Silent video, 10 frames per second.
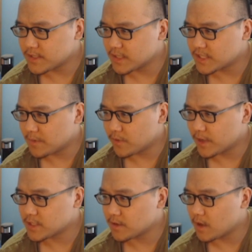the same
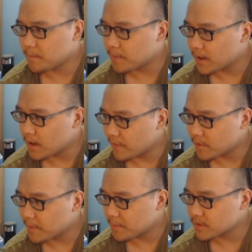direction button
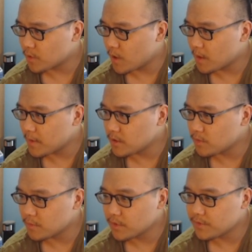after bumping into a wall made
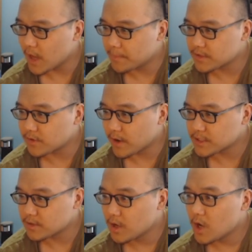you move the opposite
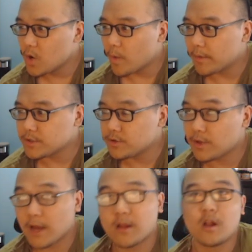direction. Why would you do
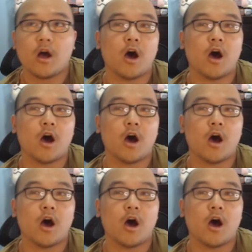that? Oh,